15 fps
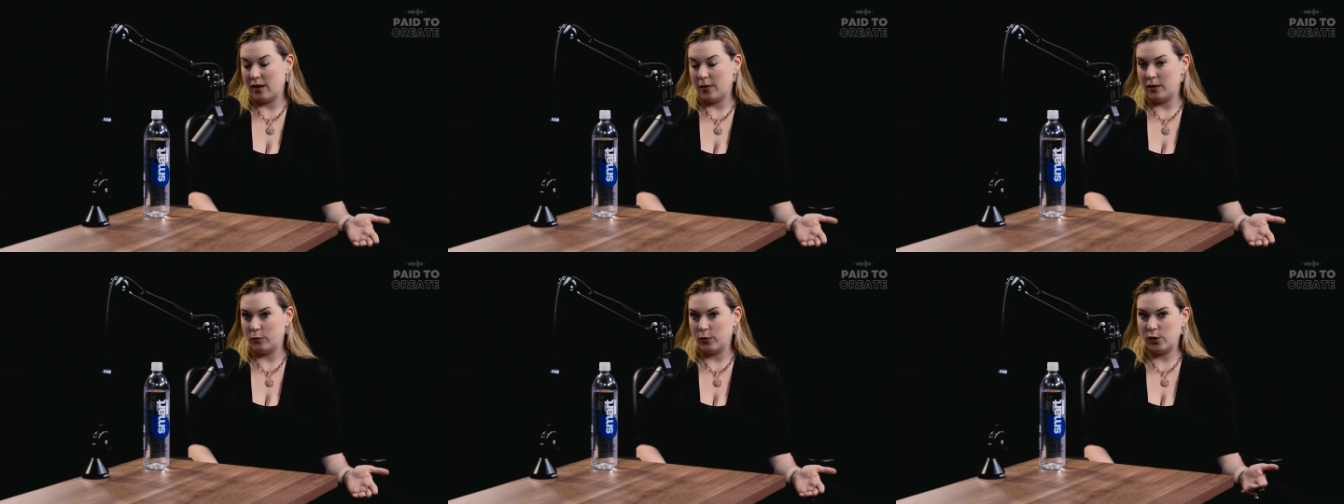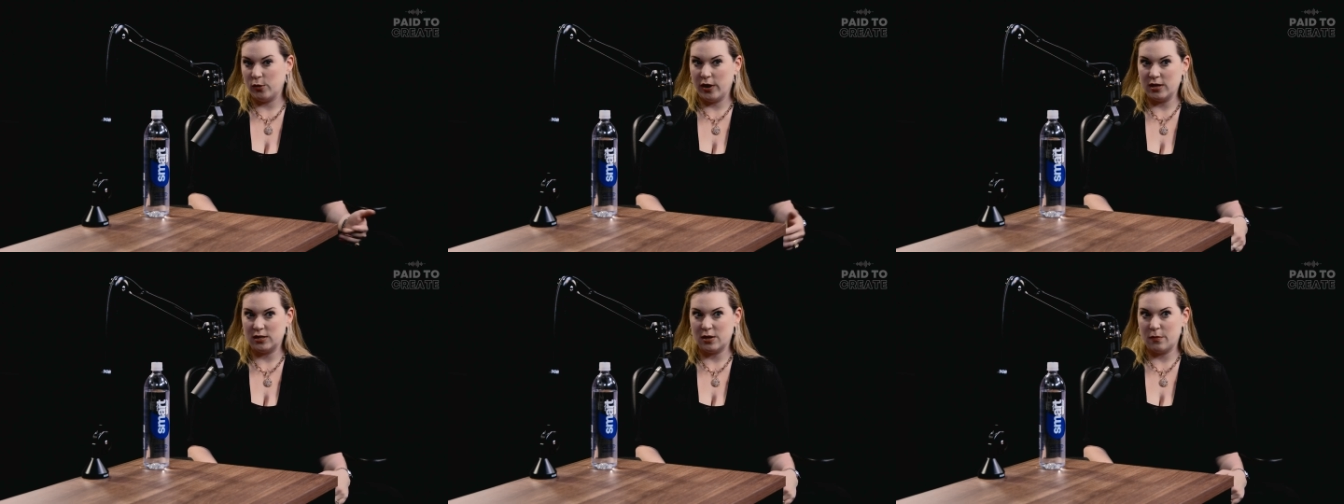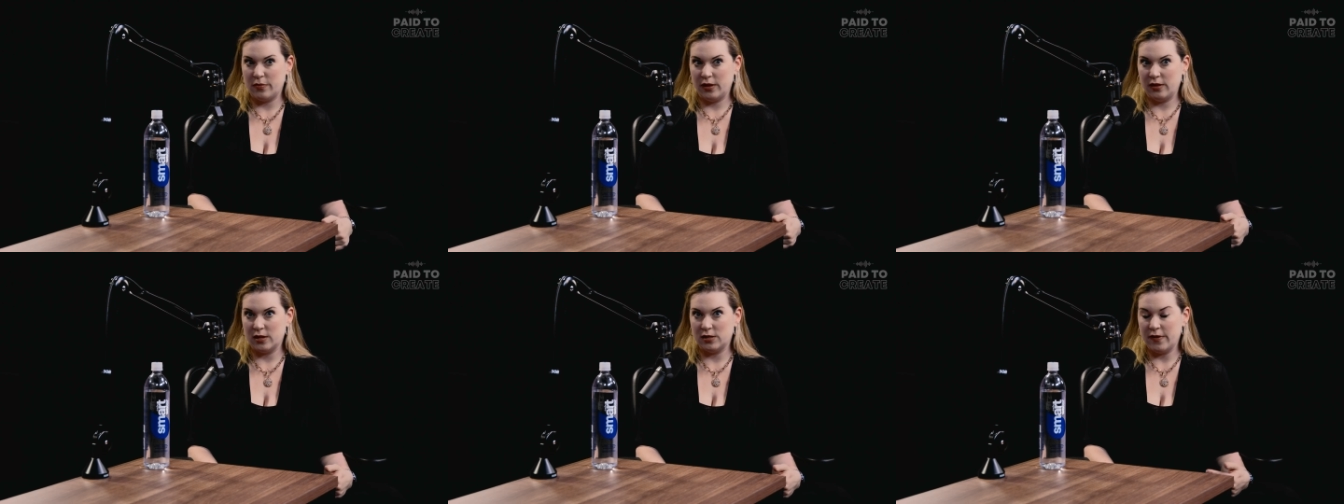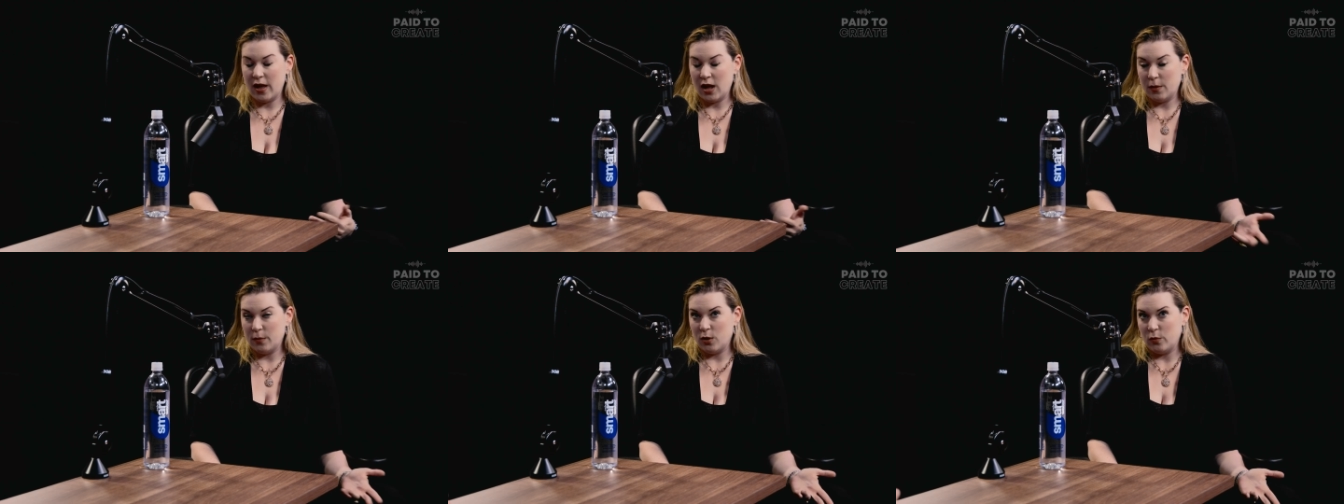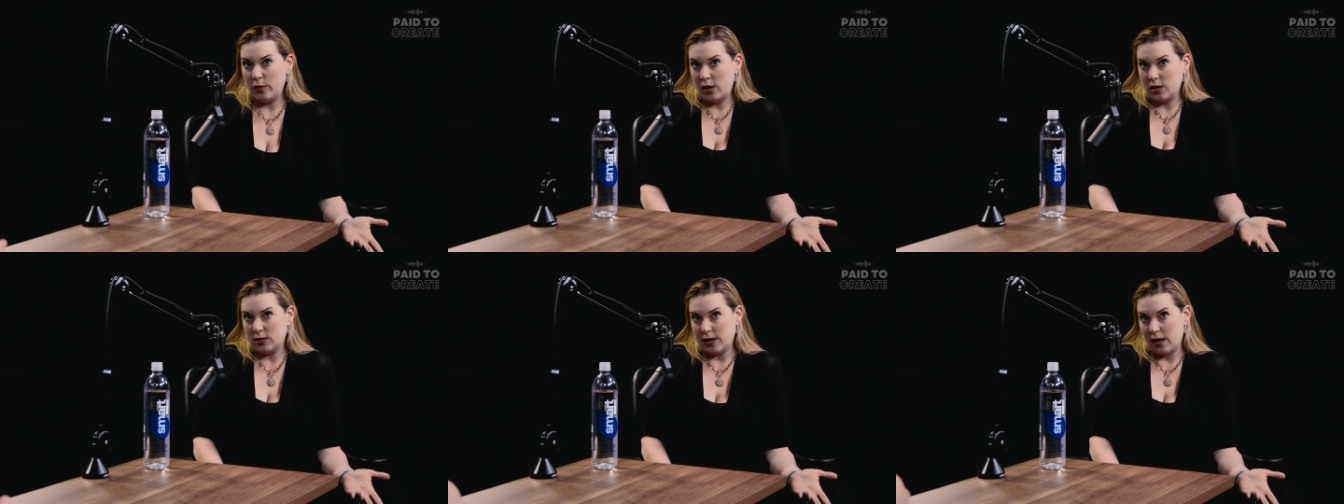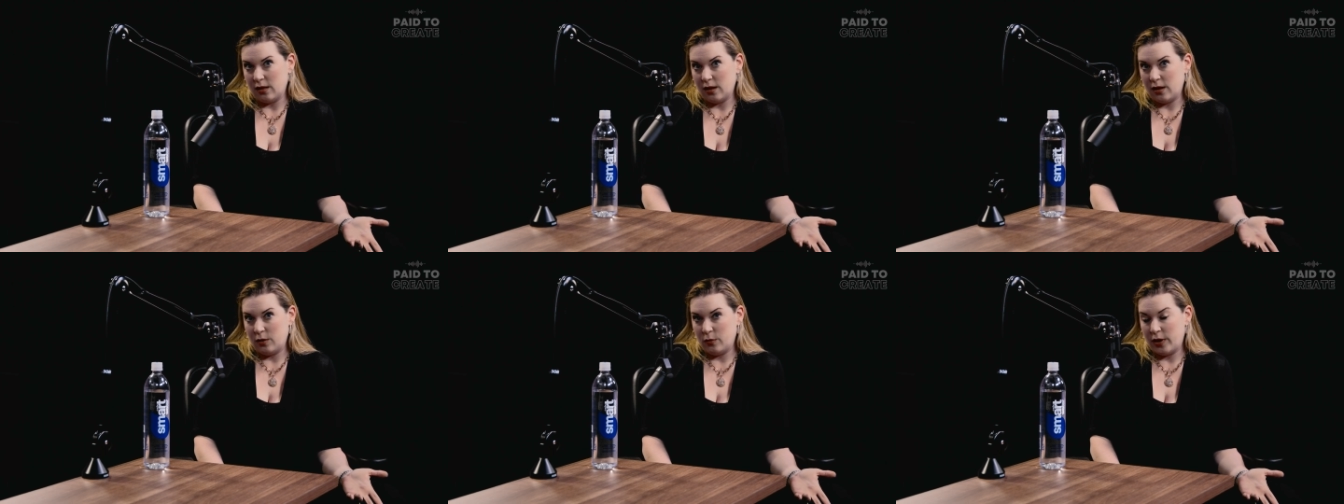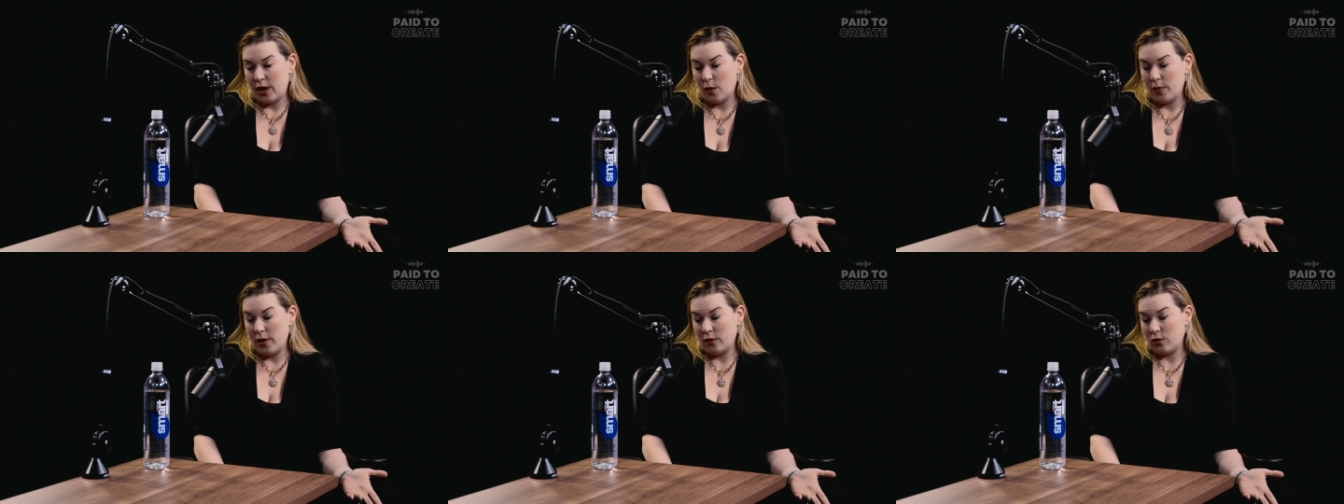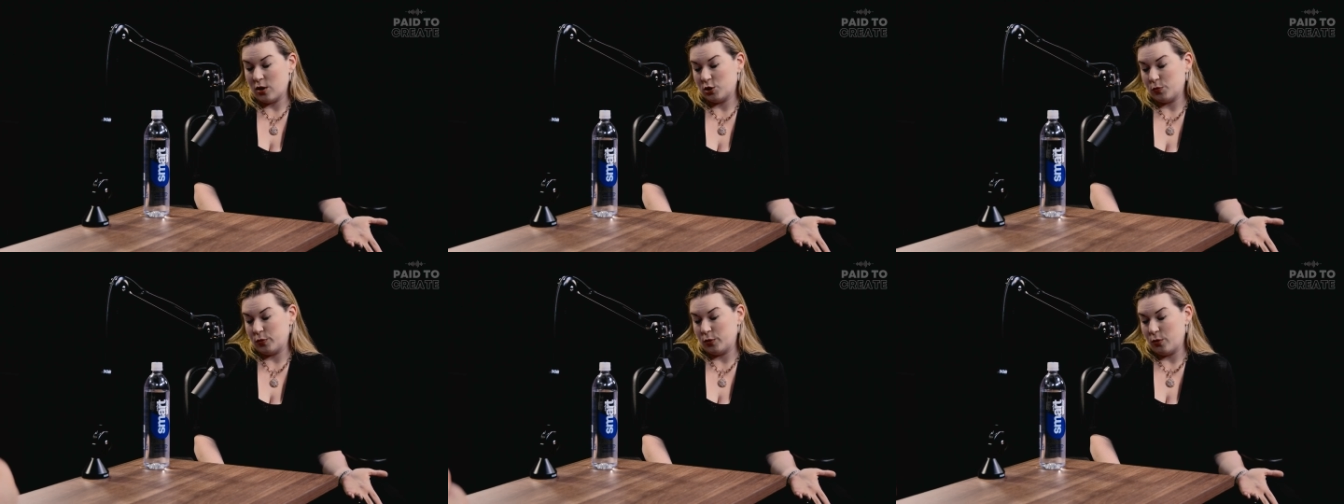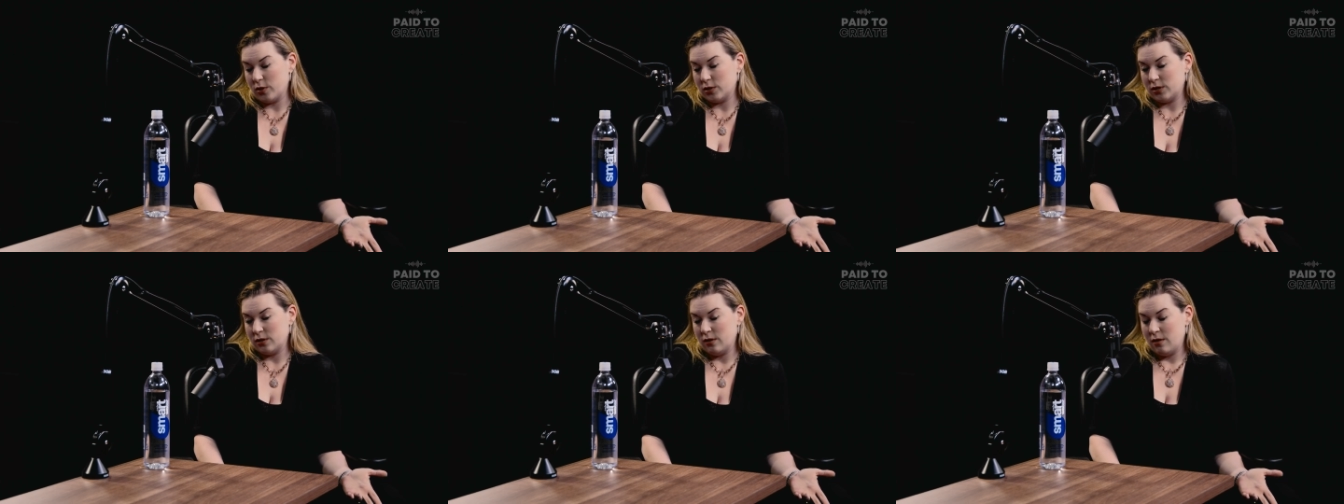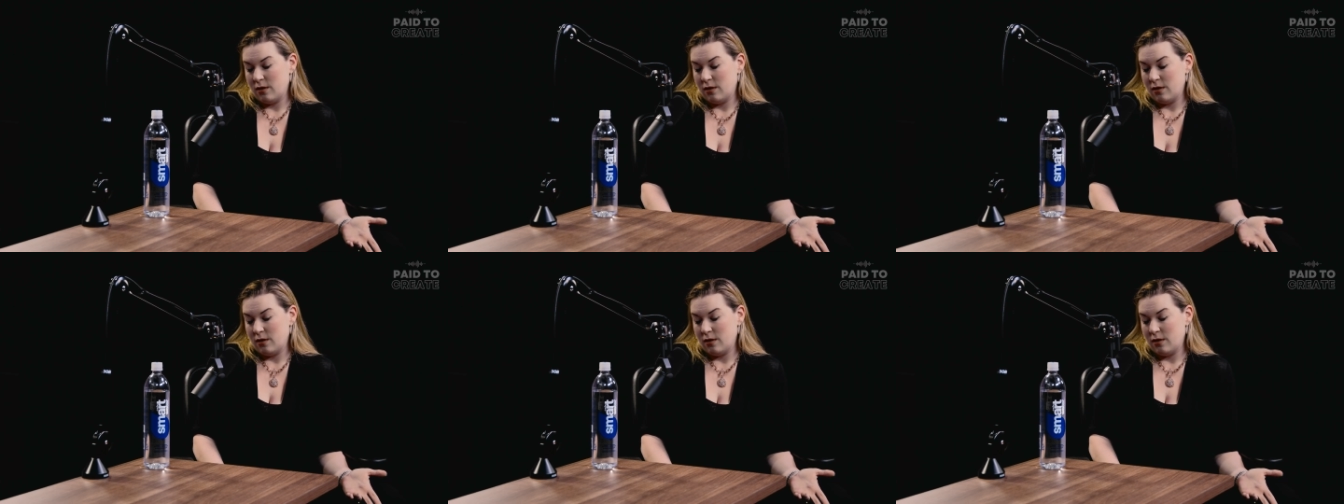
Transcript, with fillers: And if we create something that's valuable, we could sell it and it would help other entrepreneurs.